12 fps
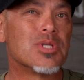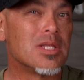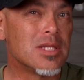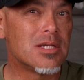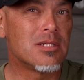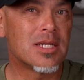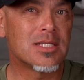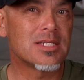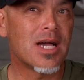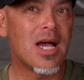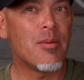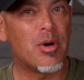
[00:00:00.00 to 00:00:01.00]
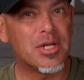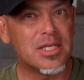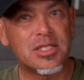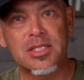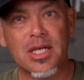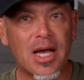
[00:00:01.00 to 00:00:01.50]
a little at a time on
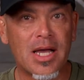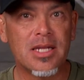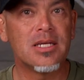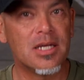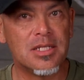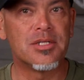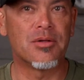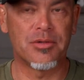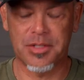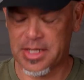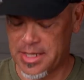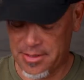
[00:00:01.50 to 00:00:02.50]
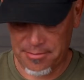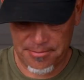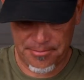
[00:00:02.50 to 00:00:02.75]
each side until they're tight.